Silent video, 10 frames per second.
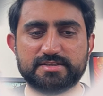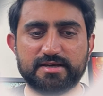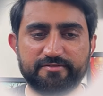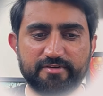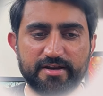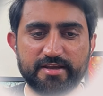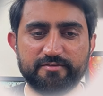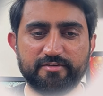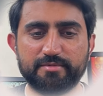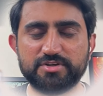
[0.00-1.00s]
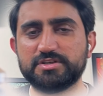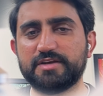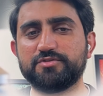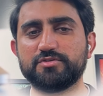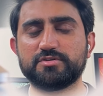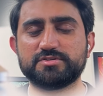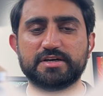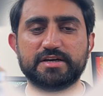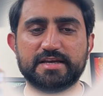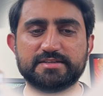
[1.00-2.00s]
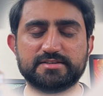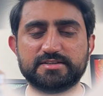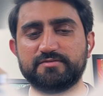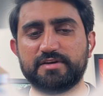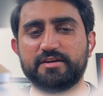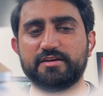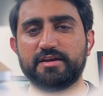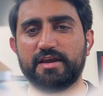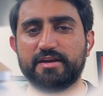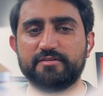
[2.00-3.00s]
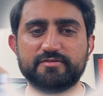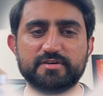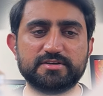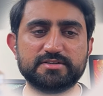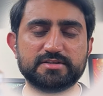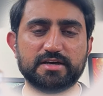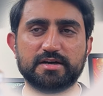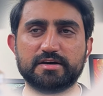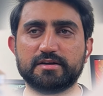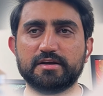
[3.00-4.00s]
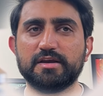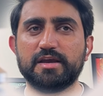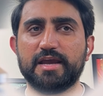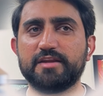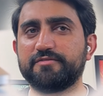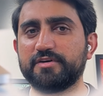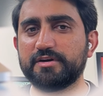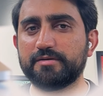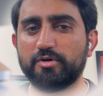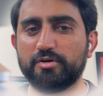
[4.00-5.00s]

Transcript: is the funding information. If your study has received any funds or any funder